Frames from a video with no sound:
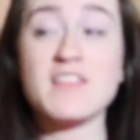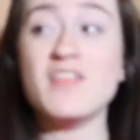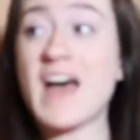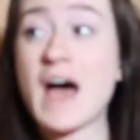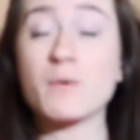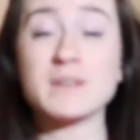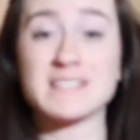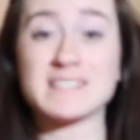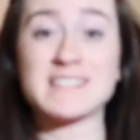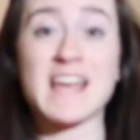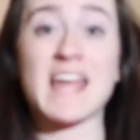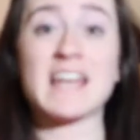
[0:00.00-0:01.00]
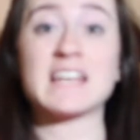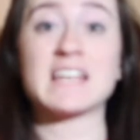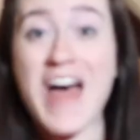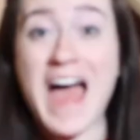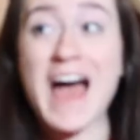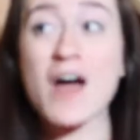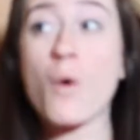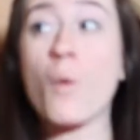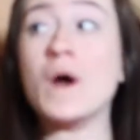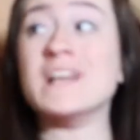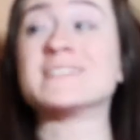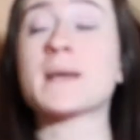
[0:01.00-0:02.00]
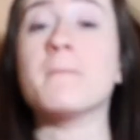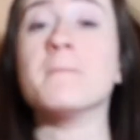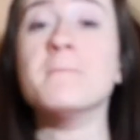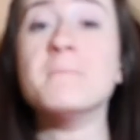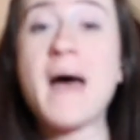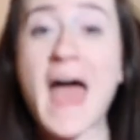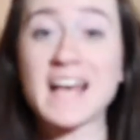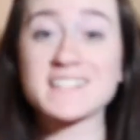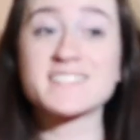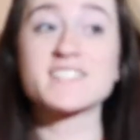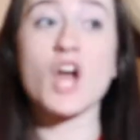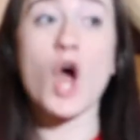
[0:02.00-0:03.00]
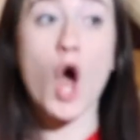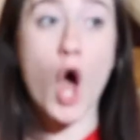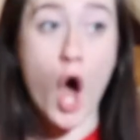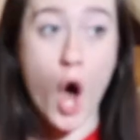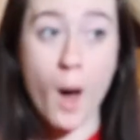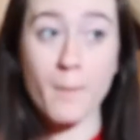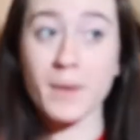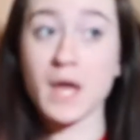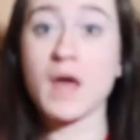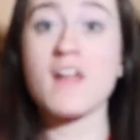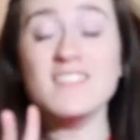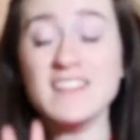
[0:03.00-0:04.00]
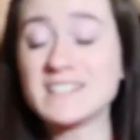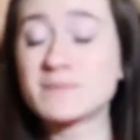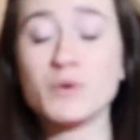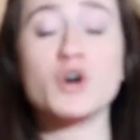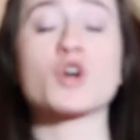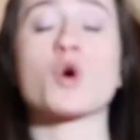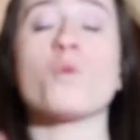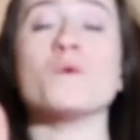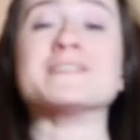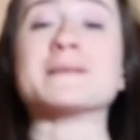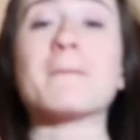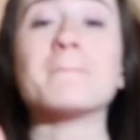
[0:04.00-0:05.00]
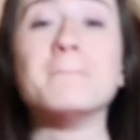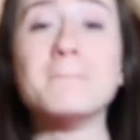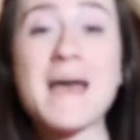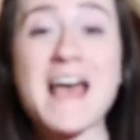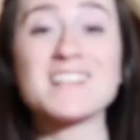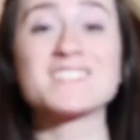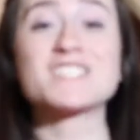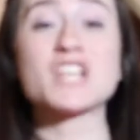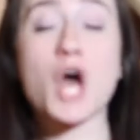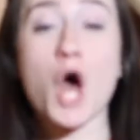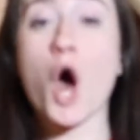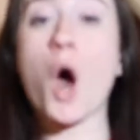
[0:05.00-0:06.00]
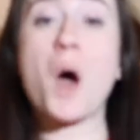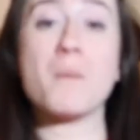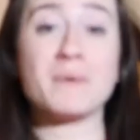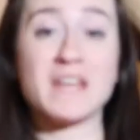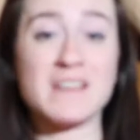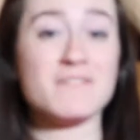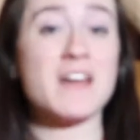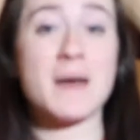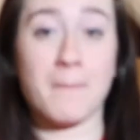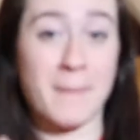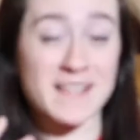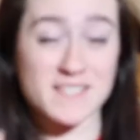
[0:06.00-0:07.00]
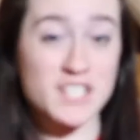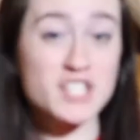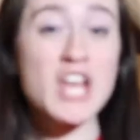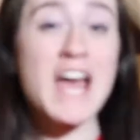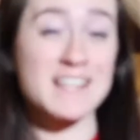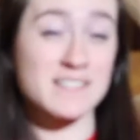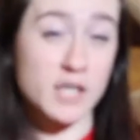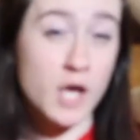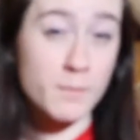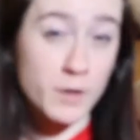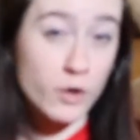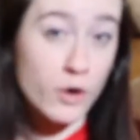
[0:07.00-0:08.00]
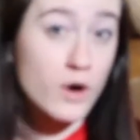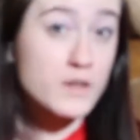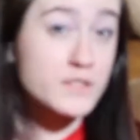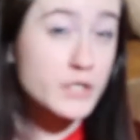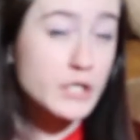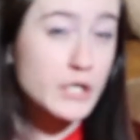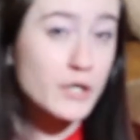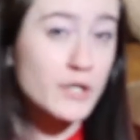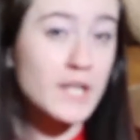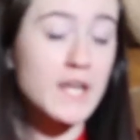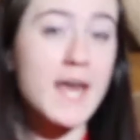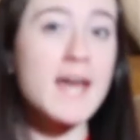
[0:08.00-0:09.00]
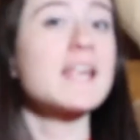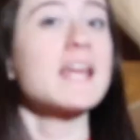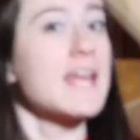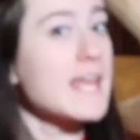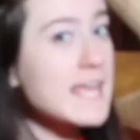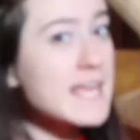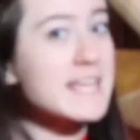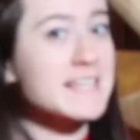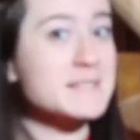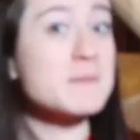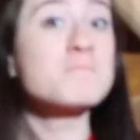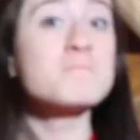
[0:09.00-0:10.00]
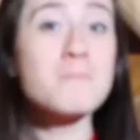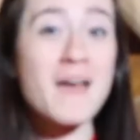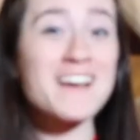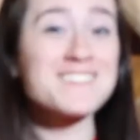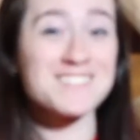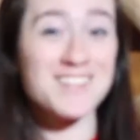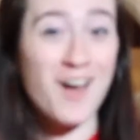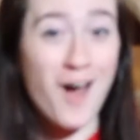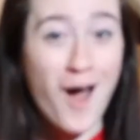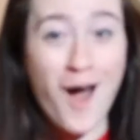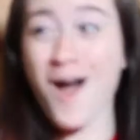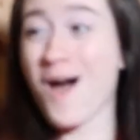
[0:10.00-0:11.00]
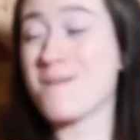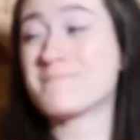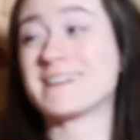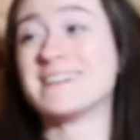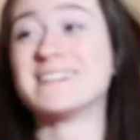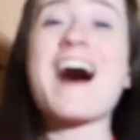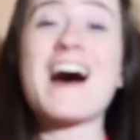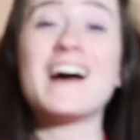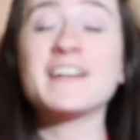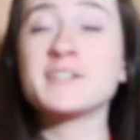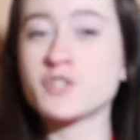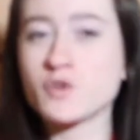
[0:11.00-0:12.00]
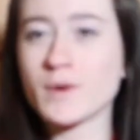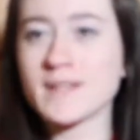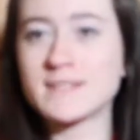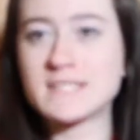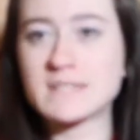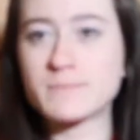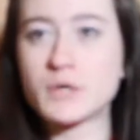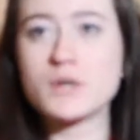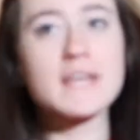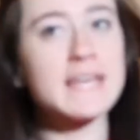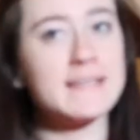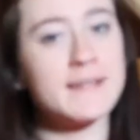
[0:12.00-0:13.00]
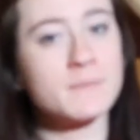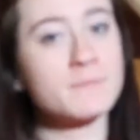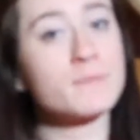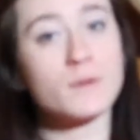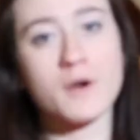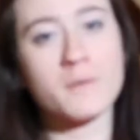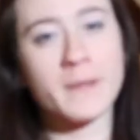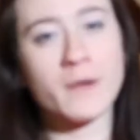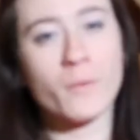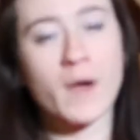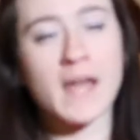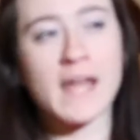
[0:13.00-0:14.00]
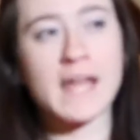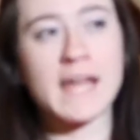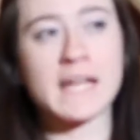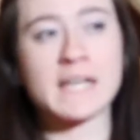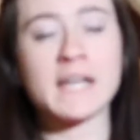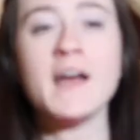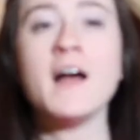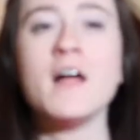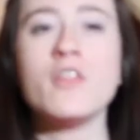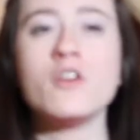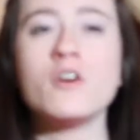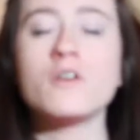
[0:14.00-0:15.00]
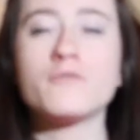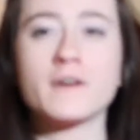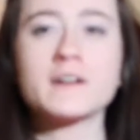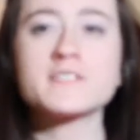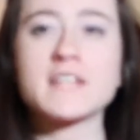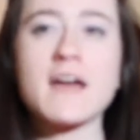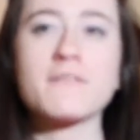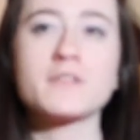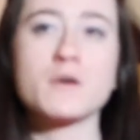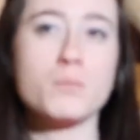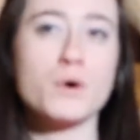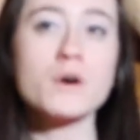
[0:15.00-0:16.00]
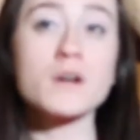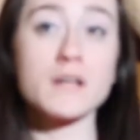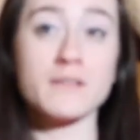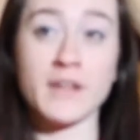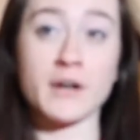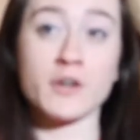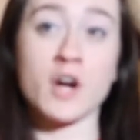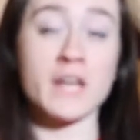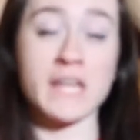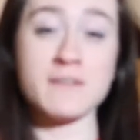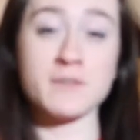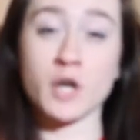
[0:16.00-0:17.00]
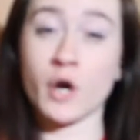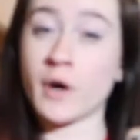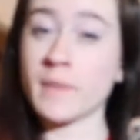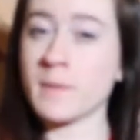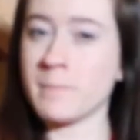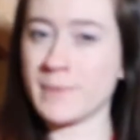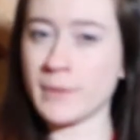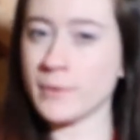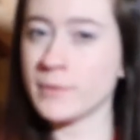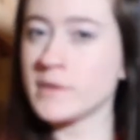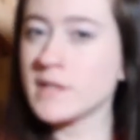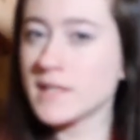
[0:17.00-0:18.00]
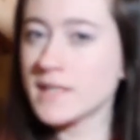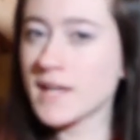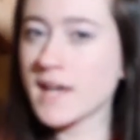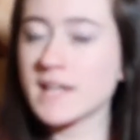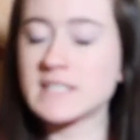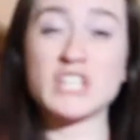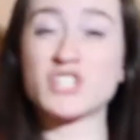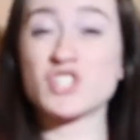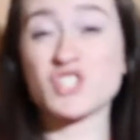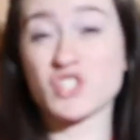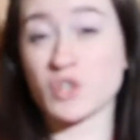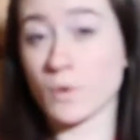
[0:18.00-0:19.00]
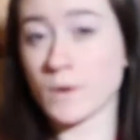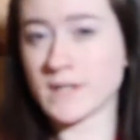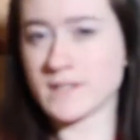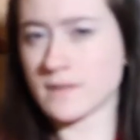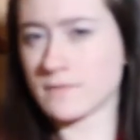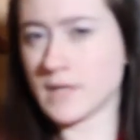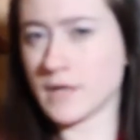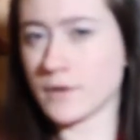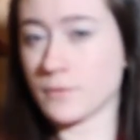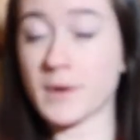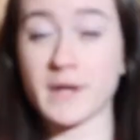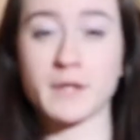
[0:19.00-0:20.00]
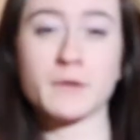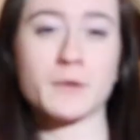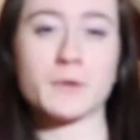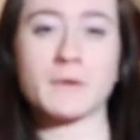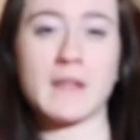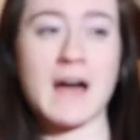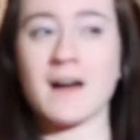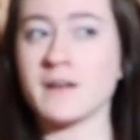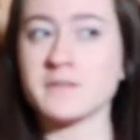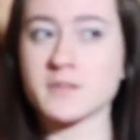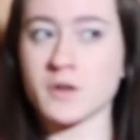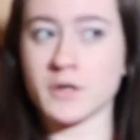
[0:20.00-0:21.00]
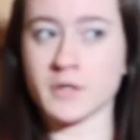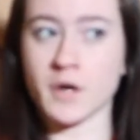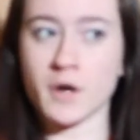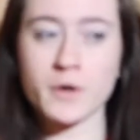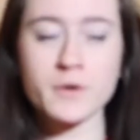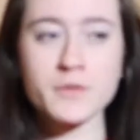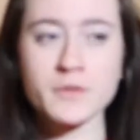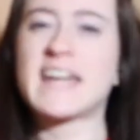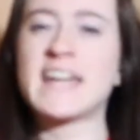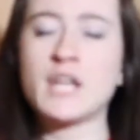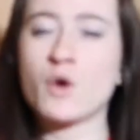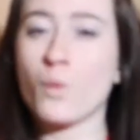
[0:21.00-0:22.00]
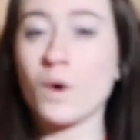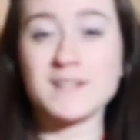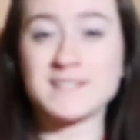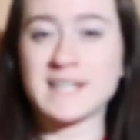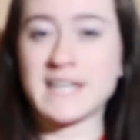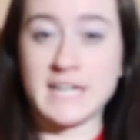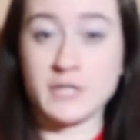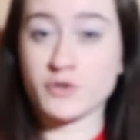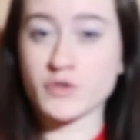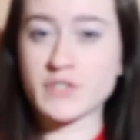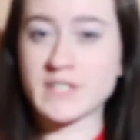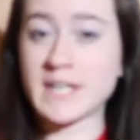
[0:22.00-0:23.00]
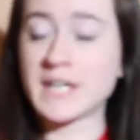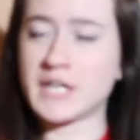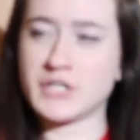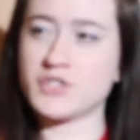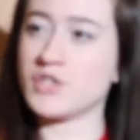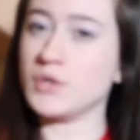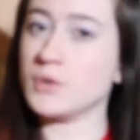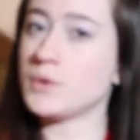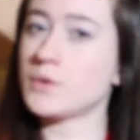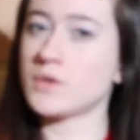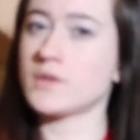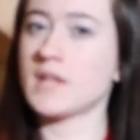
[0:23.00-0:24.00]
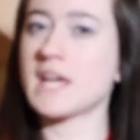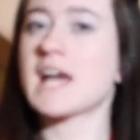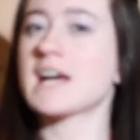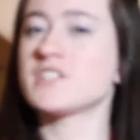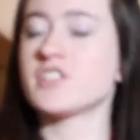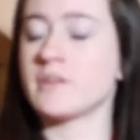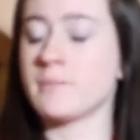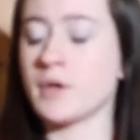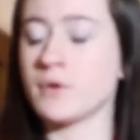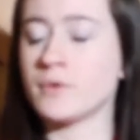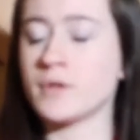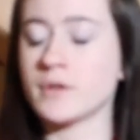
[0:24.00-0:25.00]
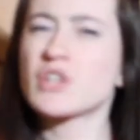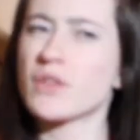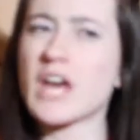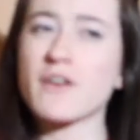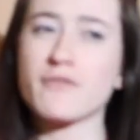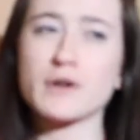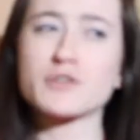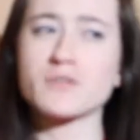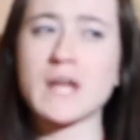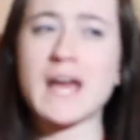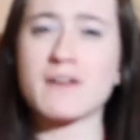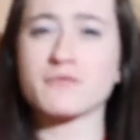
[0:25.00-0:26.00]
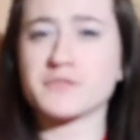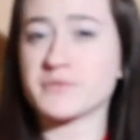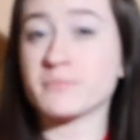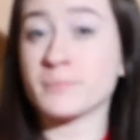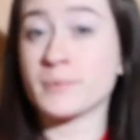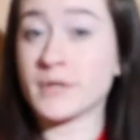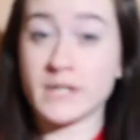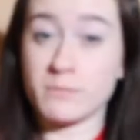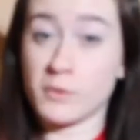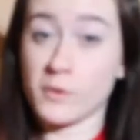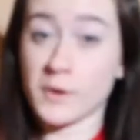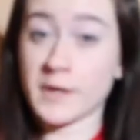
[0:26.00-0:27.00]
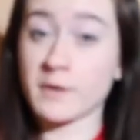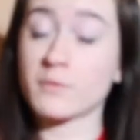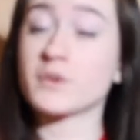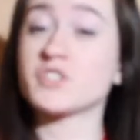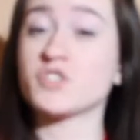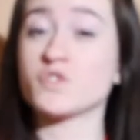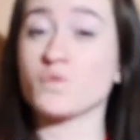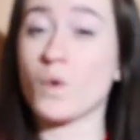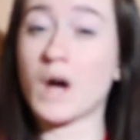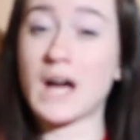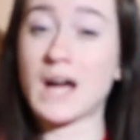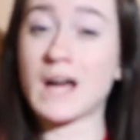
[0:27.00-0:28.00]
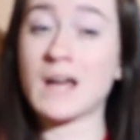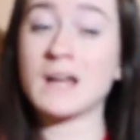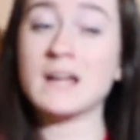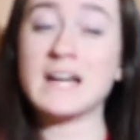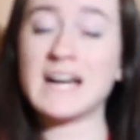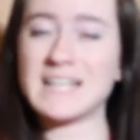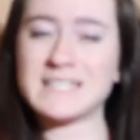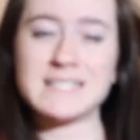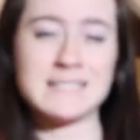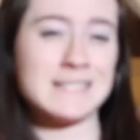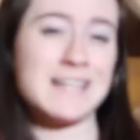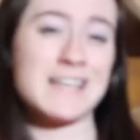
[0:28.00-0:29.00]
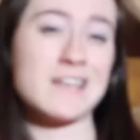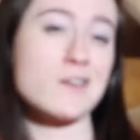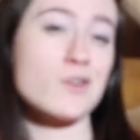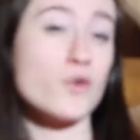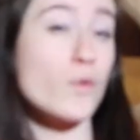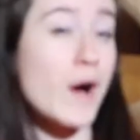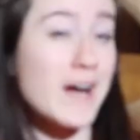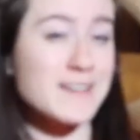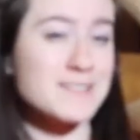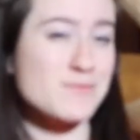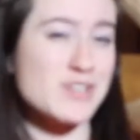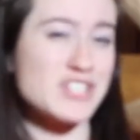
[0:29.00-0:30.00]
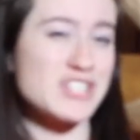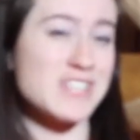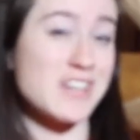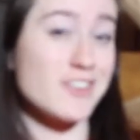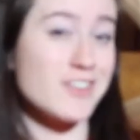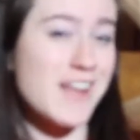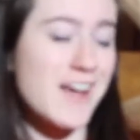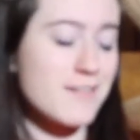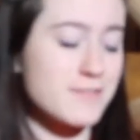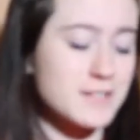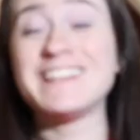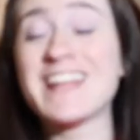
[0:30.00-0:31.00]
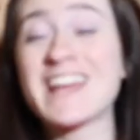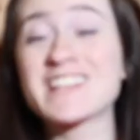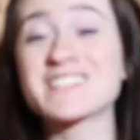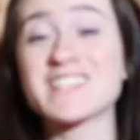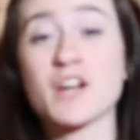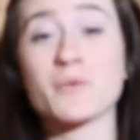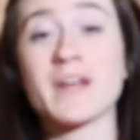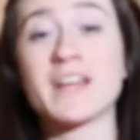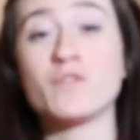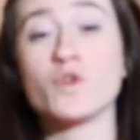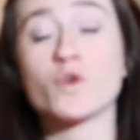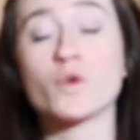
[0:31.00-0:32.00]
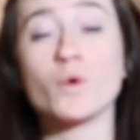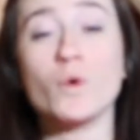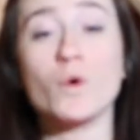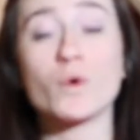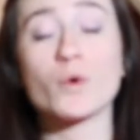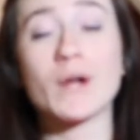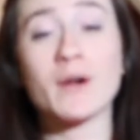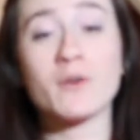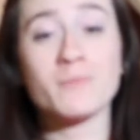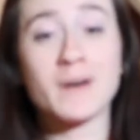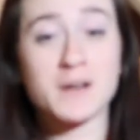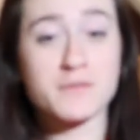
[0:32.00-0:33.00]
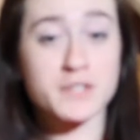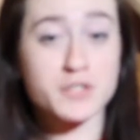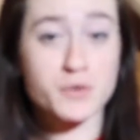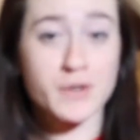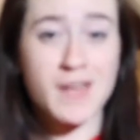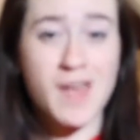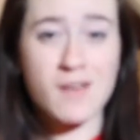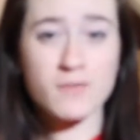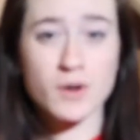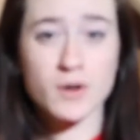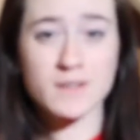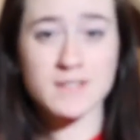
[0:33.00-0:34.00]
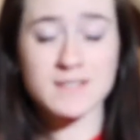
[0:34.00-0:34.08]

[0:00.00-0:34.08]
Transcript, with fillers: That was insane. That was messed up. This book was messed up. If that message hasn't come across clearly yet, it is messed up. I enjoyed this book. It didn't blow me away and the first half of the book, they're not even on the moon yet. It's just stories of their regular lives on Earth, and it wasn't interesting until they got to the moon. So that first half was pretty boring, which is why I didn't like it quite as much as I could have. Next, I read The Cruel Crown by Victoria Aveyard.